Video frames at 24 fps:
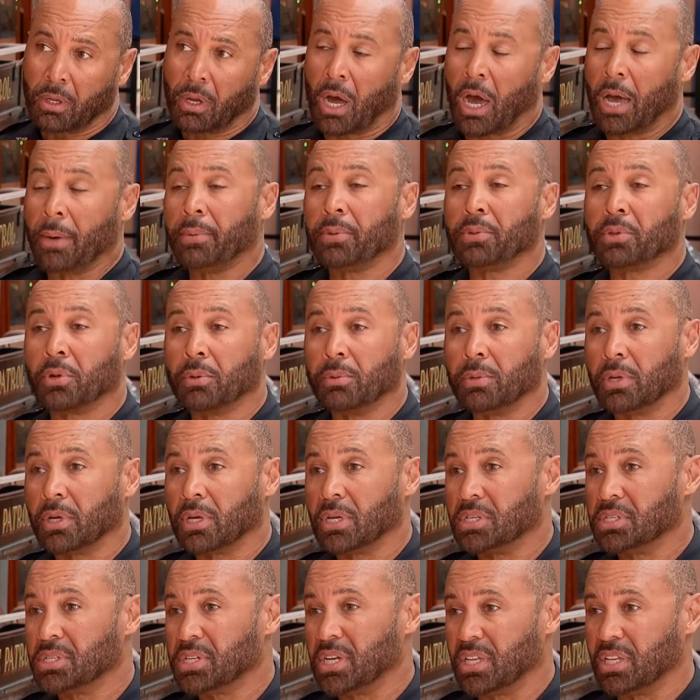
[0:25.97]
Hypothermia
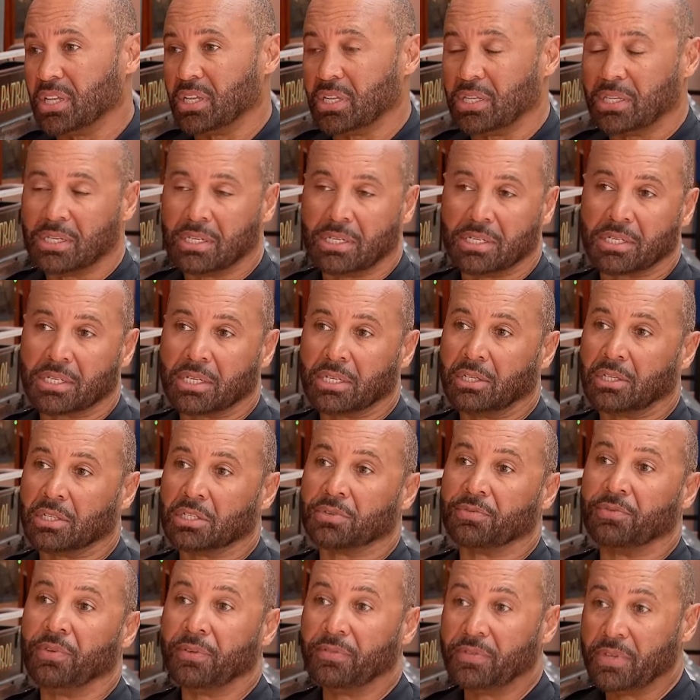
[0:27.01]
can set in in as little
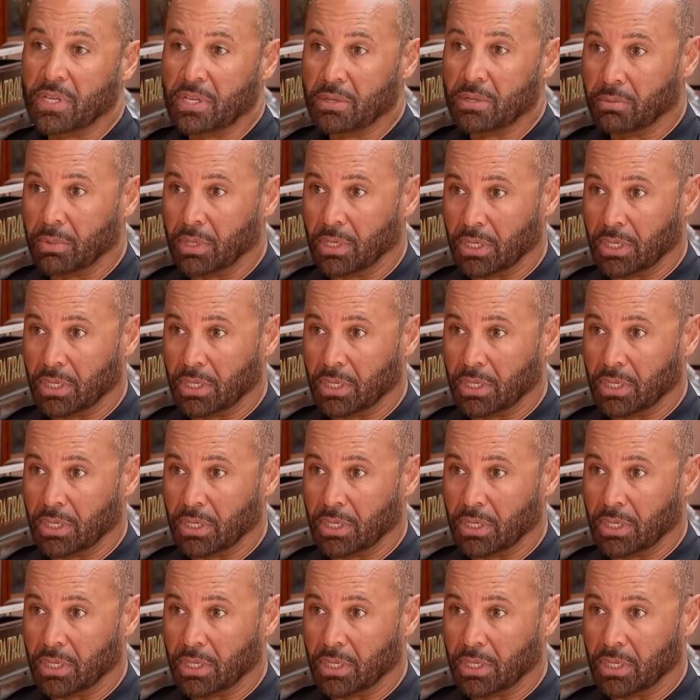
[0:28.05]
as 15